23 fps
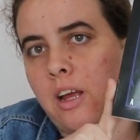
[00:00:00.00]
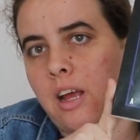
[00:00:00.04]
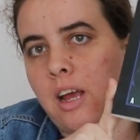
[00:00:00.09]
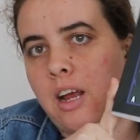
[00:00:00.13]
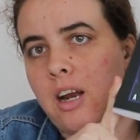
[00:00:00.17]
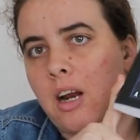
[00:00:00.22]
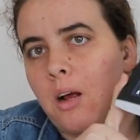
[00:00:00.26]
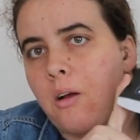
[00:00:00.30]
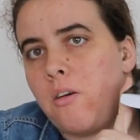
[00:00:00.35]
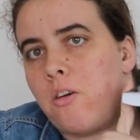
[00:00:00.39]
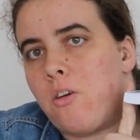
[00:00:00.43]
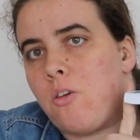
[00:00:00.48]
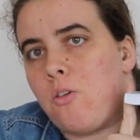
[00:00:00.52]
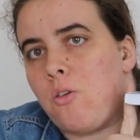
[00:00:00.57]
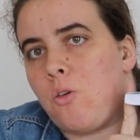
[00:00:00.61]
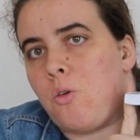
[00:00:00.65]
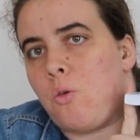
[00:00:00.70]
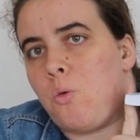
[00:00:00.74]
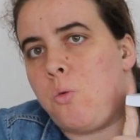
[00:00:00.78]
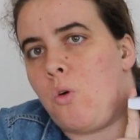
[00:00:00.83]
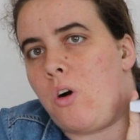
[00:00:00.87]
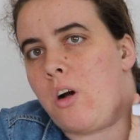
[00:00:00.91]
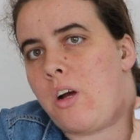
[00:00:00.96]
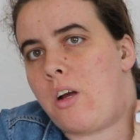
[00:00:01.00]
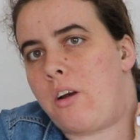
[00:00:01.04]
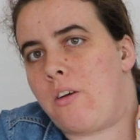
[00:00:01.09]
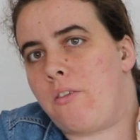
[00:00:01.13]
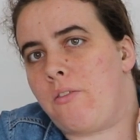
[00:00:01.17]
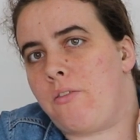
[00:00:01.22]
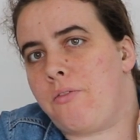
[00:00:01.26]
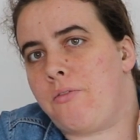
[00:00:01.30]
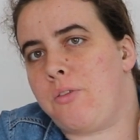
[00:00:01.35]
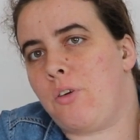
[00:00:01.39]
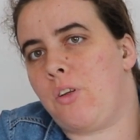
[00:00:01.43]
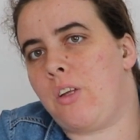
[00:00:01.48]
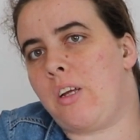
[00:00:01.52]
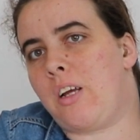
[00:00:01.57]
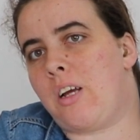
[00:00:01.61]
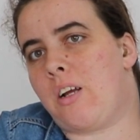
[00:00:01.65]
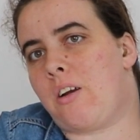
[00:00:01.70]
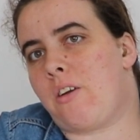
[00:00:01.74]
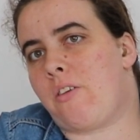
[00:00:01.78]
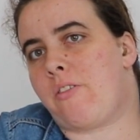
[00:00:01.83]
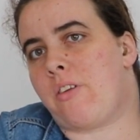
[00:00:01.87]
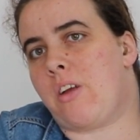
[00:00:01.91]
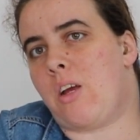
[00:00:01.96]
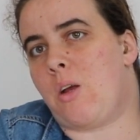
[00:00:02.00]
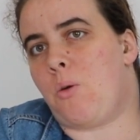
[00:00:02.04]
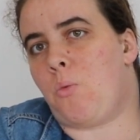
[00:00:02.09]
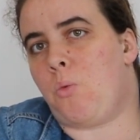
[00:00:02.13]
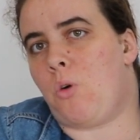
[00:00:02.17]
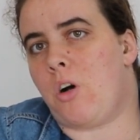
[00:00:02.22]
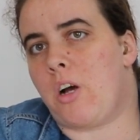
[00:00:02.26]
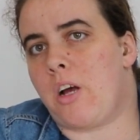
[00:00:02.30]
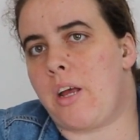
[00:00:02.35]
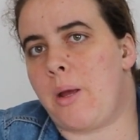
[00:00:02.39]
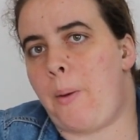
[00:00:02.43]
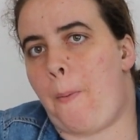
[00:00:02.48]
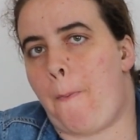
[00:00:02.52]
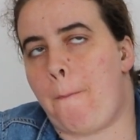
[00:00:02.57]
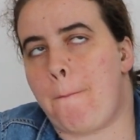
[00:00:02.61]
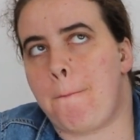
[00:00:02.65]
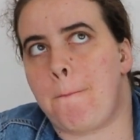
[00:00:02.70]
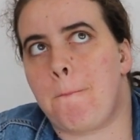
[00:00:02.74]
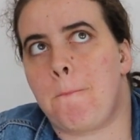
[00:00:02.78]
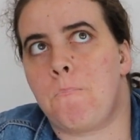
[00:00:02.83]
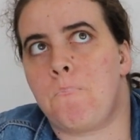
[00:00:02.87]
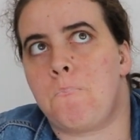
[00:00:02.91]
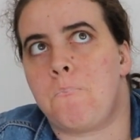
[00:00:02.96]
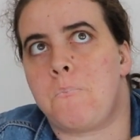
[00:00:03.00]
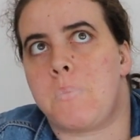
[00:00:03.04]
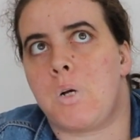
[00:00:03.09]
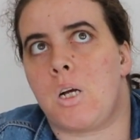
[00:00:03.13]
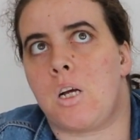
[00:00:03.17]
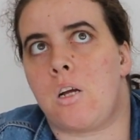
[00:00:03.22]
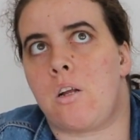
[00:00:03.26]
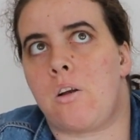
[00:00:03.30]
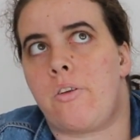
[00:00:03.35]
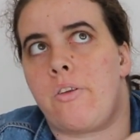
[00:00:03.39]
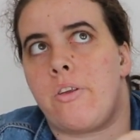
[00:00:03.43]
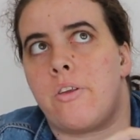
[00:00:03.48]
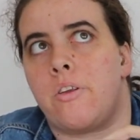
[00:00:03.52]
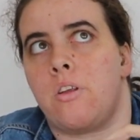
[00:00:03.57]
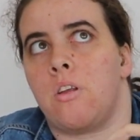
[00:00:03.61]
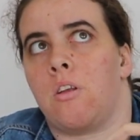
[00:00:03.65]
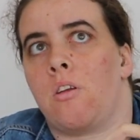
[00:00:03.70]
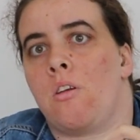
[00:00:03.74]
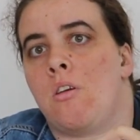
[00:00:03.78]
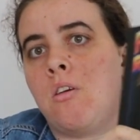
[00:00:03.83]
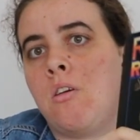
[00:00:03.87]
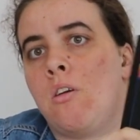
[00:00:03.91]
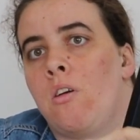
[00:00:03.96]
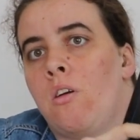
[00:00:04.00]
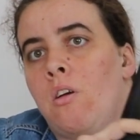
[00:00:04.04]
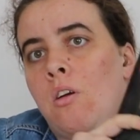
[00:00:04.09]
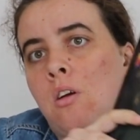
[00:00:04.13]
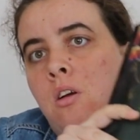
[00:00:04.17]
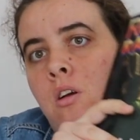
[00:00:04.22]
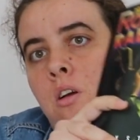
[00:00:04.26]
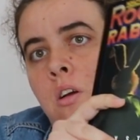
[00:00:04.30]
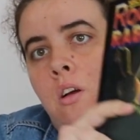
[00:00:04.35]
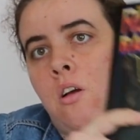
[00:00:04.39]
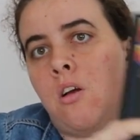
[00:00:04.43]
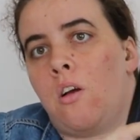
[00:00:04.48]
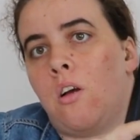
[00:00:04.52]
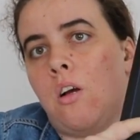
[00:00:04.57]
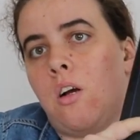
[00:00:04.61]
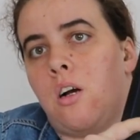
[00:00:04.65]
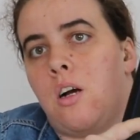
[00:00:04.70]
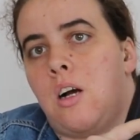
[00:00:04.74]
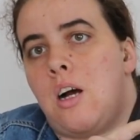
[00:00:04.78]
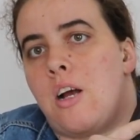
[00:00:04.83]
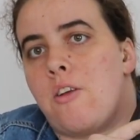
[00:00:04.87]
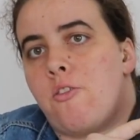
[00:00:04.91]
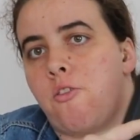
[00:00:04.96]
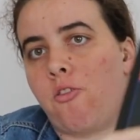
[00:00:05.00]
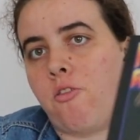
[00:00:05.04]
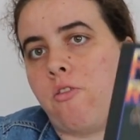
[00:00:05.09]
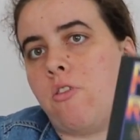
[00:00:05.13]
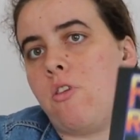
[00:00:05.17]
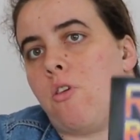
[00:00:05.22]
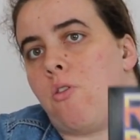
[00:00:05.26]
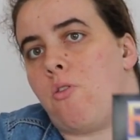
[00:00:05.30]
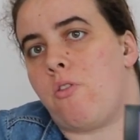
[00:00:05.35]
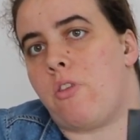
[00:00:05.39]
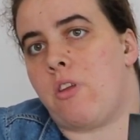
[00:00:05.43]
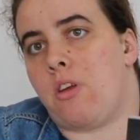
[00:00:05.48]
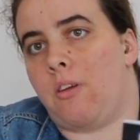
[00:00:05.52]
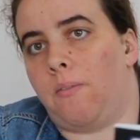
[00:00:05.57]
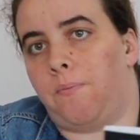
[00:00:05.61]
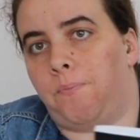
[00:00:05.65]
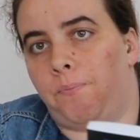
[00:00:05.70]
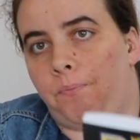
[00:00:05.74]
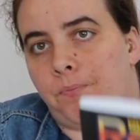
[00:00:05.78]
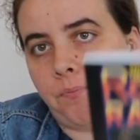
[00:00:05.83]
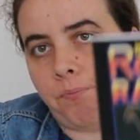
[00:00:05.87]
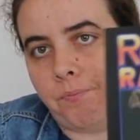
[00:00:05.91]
And I don't quite fully understand why, but I just know that